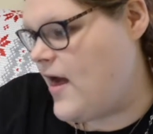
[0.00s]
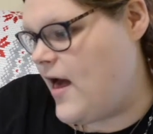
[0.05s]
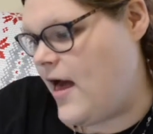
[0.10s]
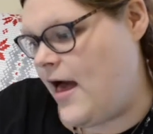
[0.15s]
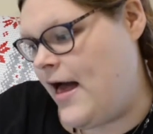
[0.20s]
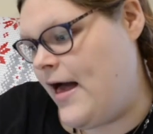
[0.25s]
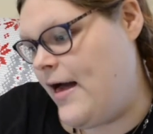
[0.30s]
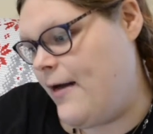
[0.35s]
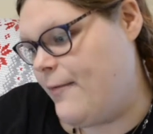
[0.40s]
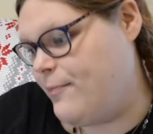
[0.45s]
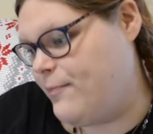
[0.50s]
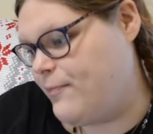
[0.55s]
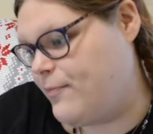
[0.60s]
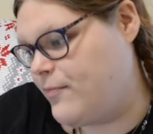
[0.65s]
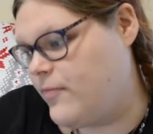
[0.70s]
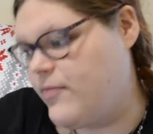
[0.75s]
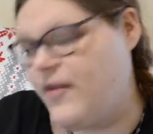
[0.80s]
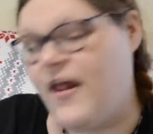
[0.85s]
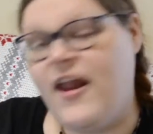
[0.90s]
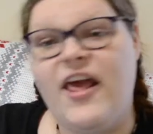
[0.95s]

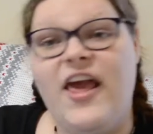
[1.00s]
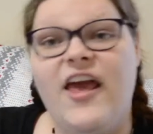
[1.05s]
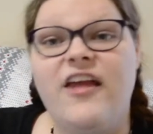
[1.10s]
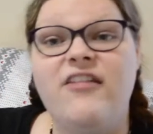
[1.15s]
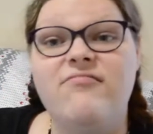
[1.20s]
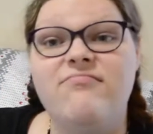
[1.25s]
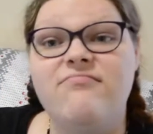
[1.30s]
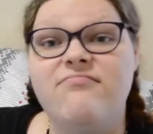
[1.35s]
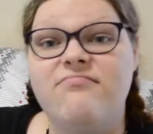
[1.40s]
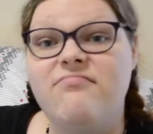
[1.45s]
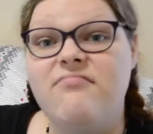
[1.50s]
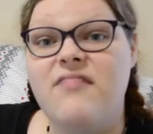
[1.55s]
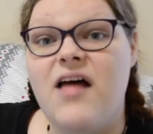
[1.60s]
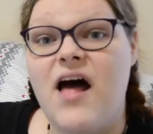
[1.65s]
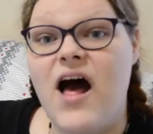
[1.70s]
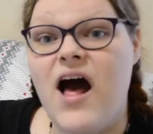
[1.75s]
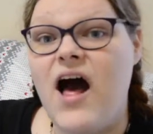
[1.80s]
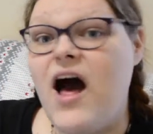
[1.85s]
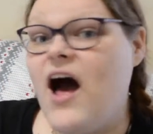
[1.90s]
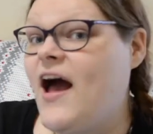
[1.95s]
Then again,
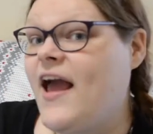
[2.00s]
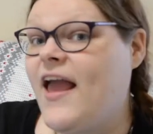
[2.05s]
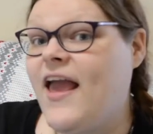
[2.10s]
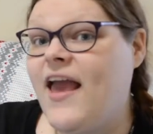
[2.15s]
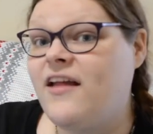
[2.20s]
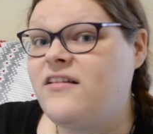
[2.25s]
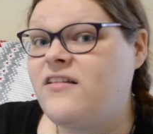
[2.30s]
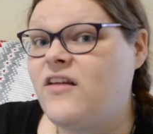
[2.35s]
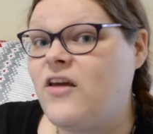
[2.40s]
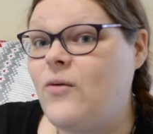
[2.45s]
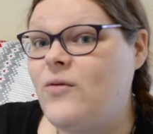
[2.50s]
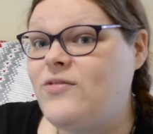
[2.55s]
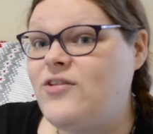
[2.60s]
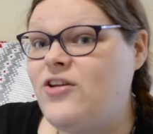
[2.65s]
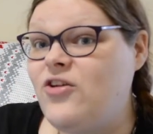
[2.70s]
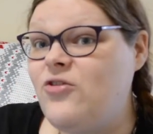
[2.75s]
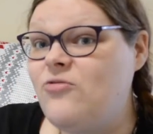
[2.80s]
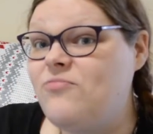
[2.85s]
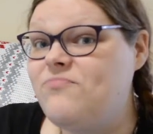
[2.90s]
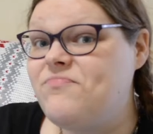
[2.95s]
I can't tell you what to
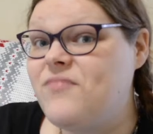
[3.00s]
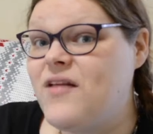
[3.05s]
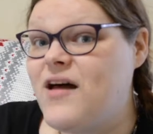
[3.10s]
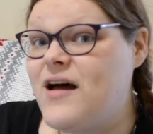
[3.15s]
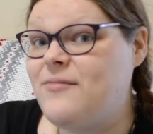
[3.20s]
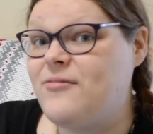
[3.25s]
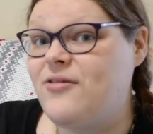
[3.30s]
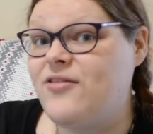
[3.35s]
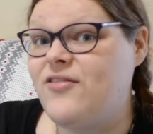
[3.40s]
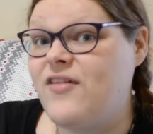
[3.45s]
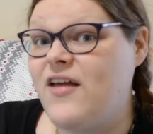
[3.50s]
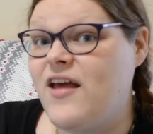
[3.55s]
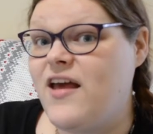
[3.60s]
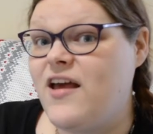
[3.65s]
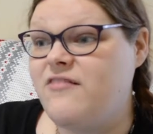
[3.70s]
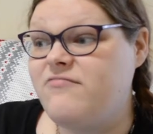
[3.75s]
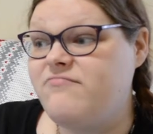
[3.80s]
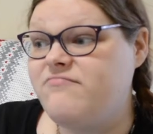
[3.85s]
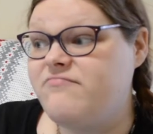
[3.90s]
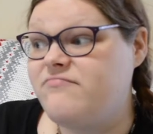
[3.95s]
do. I'm just
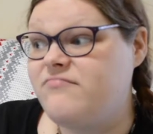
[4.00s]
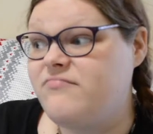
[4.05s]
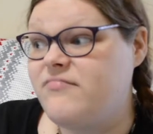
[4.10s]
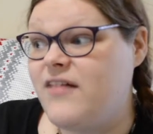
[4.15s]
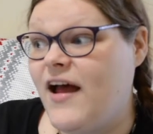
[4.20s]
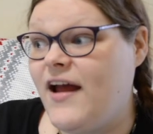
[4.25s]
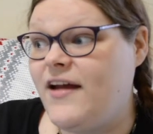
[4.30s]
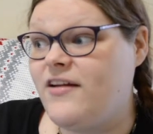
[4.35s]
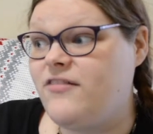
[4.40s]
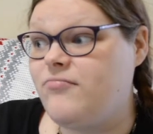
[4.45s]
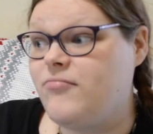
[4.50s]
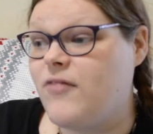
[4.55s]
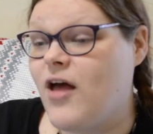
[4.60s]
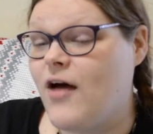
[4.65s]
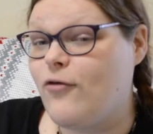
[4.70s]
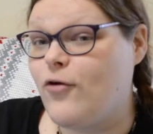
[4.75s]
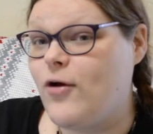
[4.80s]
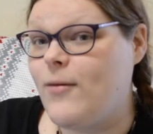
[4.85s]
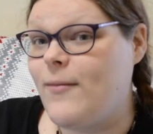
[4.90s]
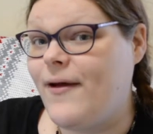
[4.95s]
saying, I'm
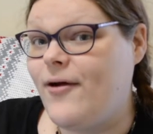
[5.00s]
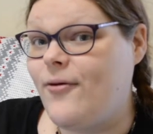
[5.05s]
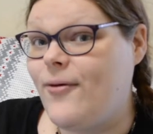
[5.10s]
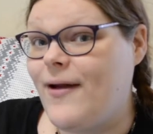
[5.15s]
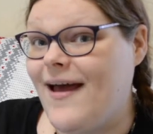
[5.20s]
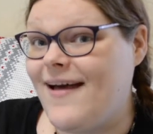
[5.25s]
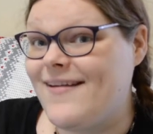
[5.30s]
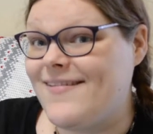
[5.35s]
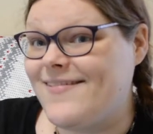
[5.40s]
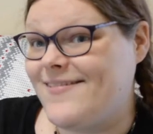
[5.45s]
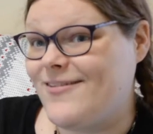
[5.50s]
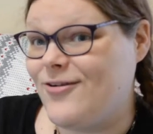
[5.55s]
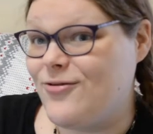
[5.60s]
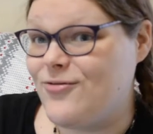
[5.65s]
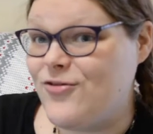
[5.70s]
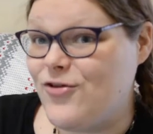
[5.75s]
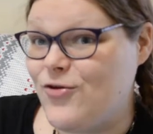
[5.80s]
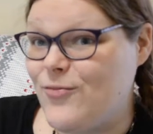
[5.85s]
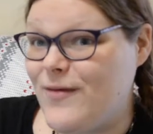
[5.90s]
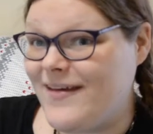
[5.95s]
covering my own ass.
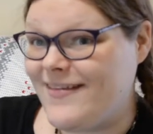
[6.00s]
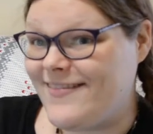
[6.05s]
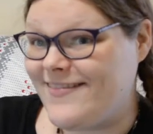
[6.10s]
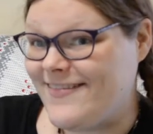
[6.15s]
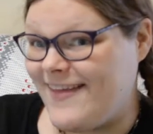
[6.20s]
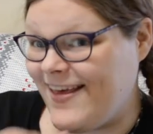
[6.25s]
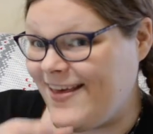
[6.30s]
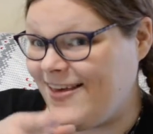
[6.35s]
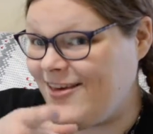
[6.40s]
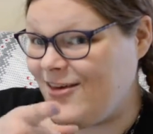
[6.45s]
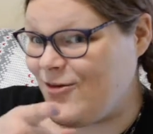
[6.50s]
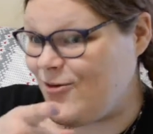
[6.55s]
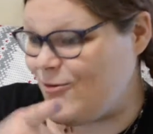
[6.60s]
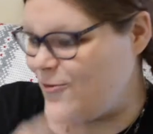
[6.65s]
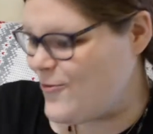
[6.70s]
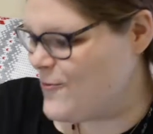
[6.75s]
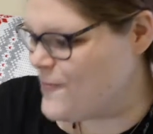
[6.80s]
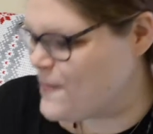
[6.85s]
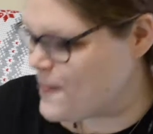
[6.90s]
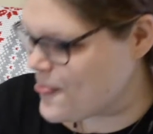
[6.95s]
Don't sue me. Thank
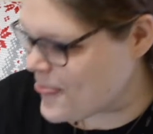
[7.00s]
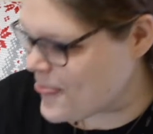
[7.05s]
you.